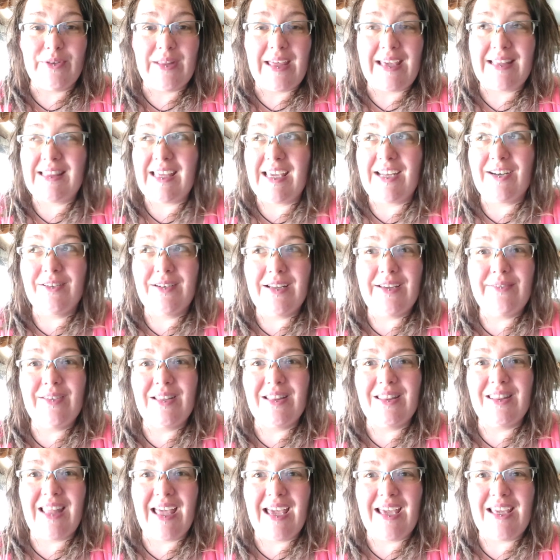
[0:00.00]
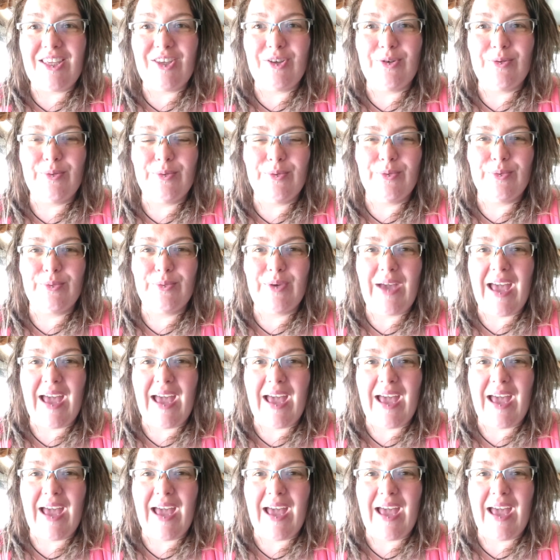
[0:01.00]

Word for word: Like, they don't even let you